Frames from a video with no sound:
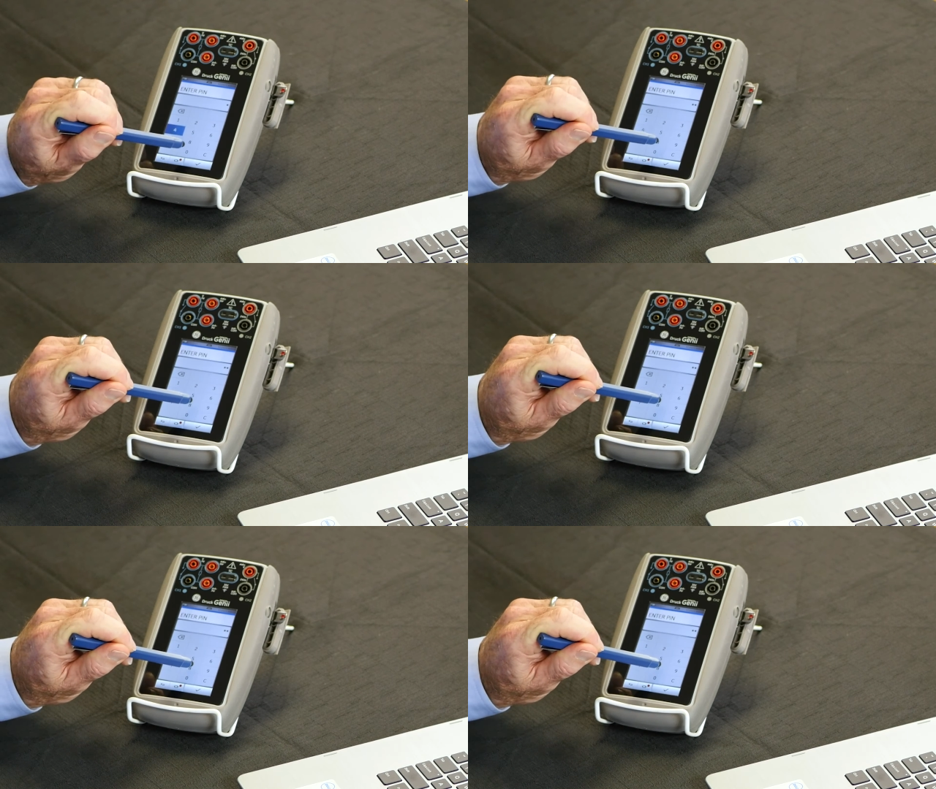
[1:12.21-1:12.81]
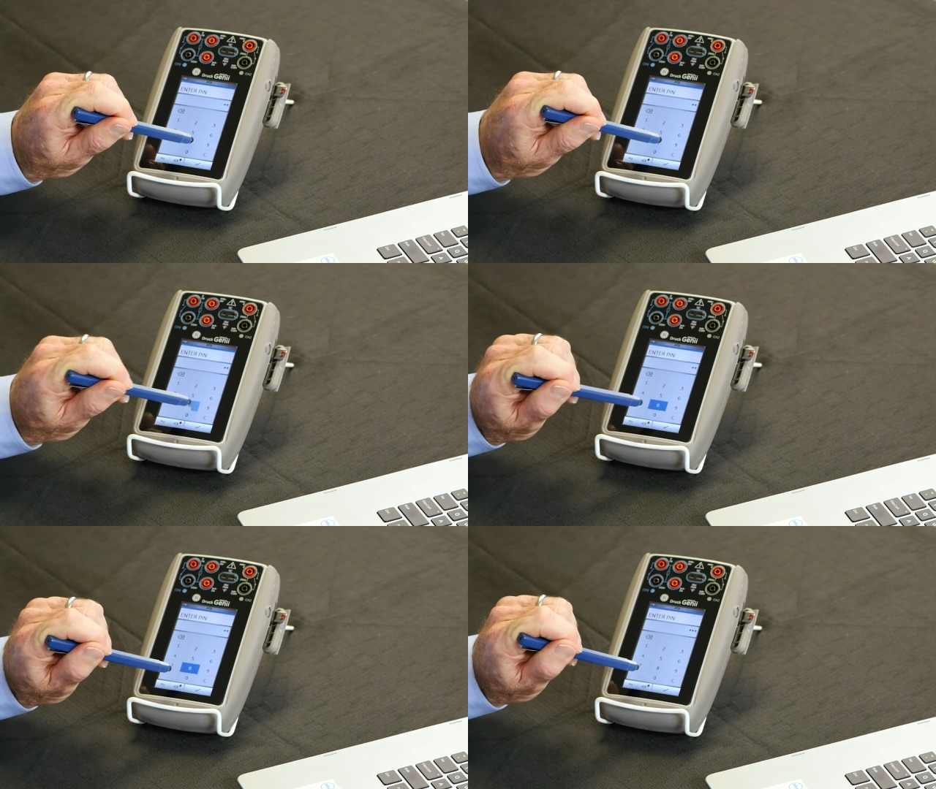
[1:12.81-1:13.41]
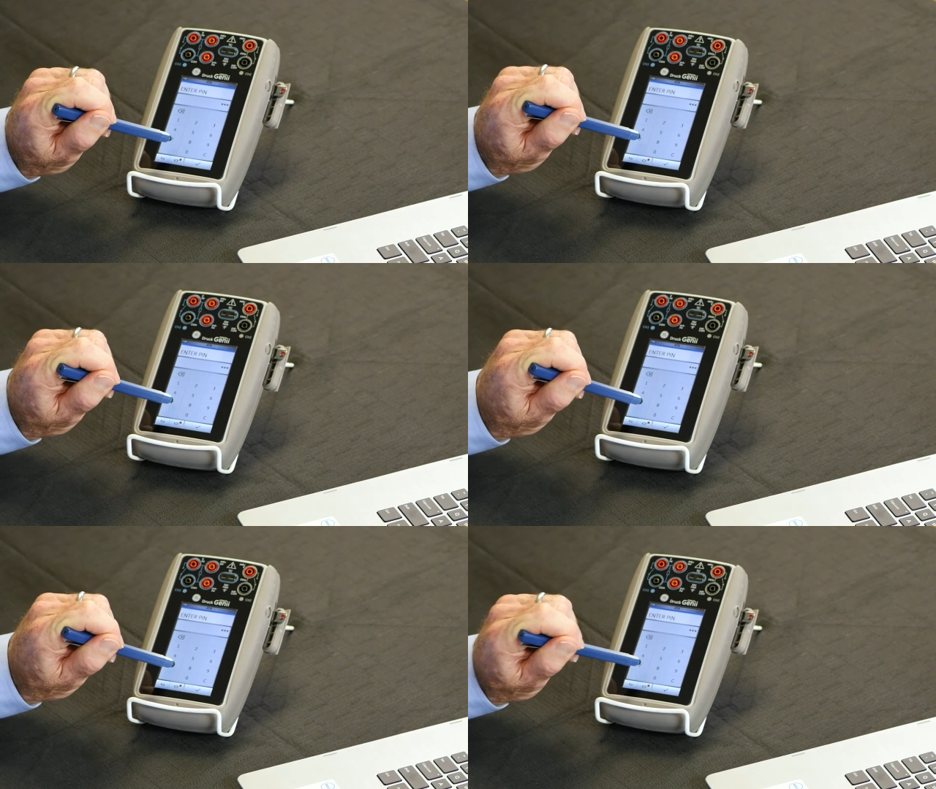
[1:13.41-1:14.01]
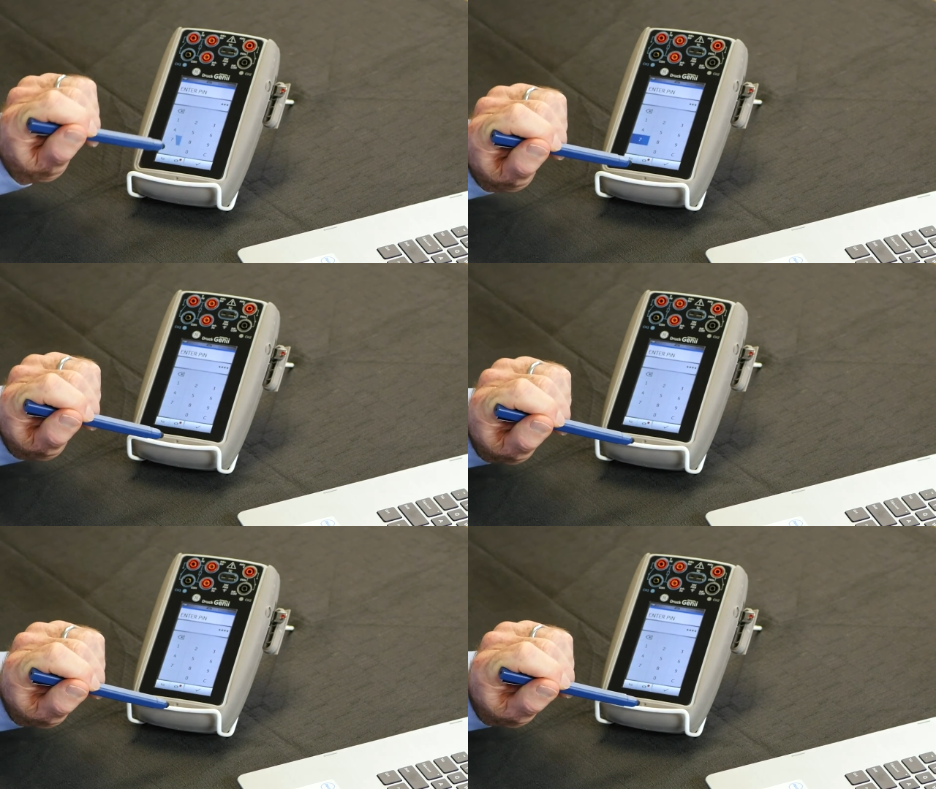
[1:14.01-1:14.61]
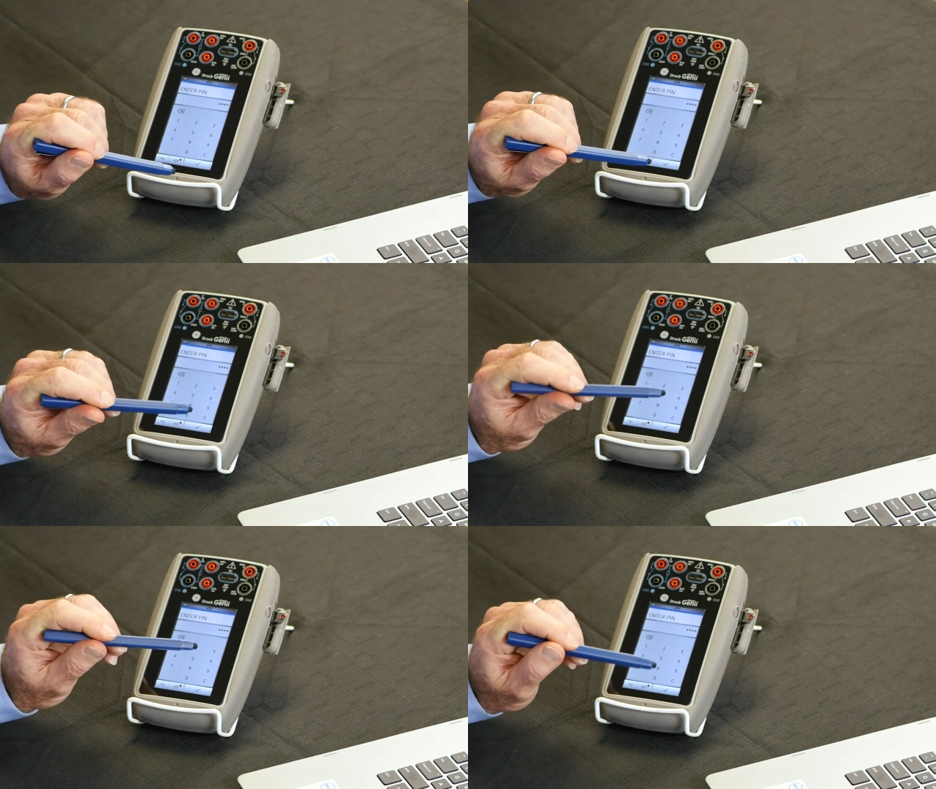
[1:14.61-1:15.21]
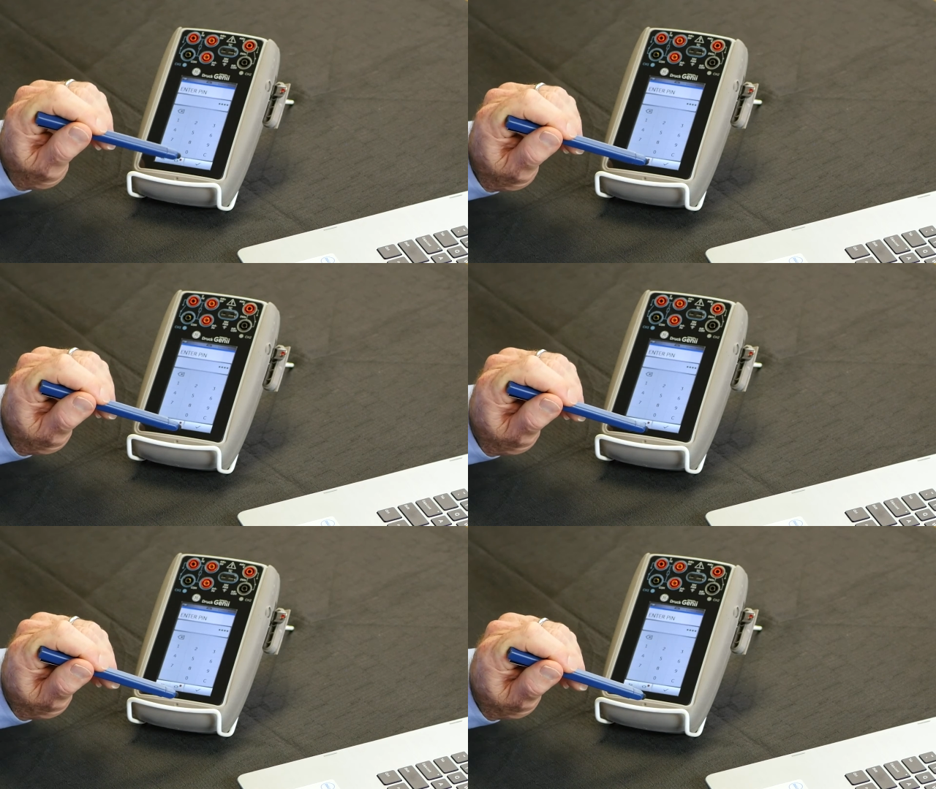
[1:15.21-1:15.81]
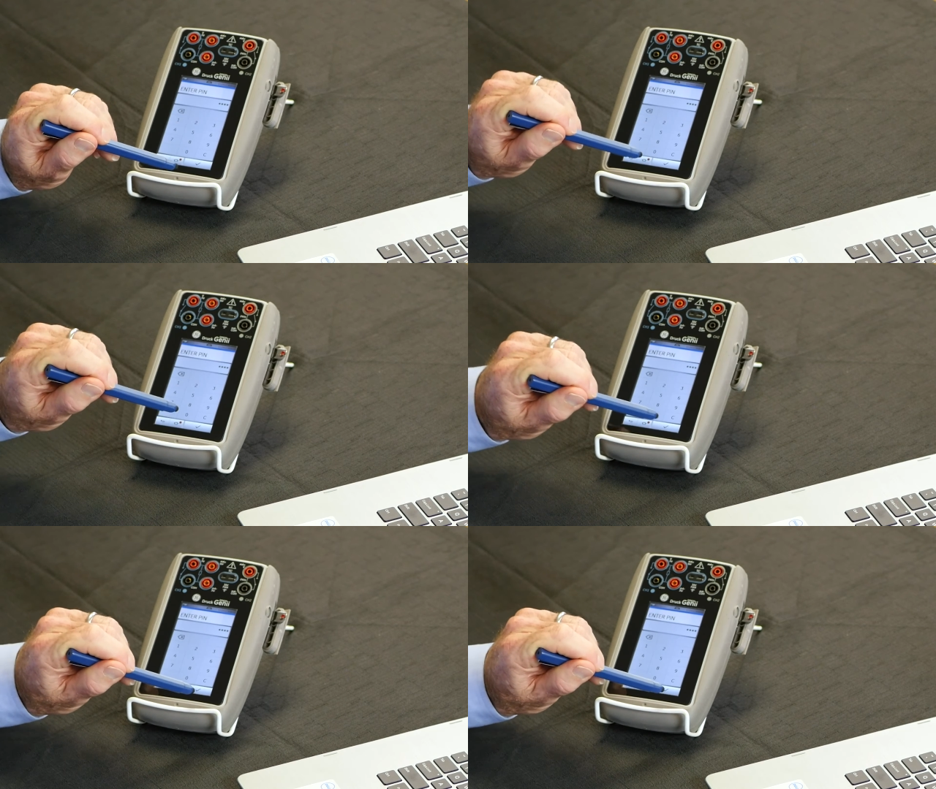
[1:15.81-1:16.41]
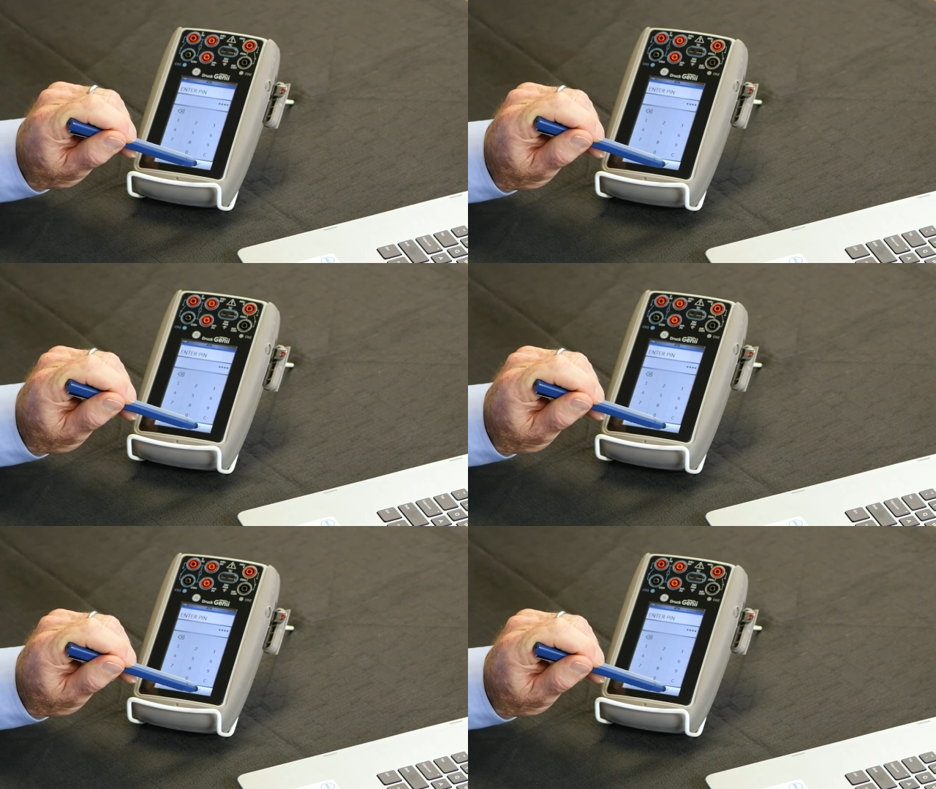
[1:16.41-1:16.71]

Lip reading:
No face is visible, so there are no lips to read.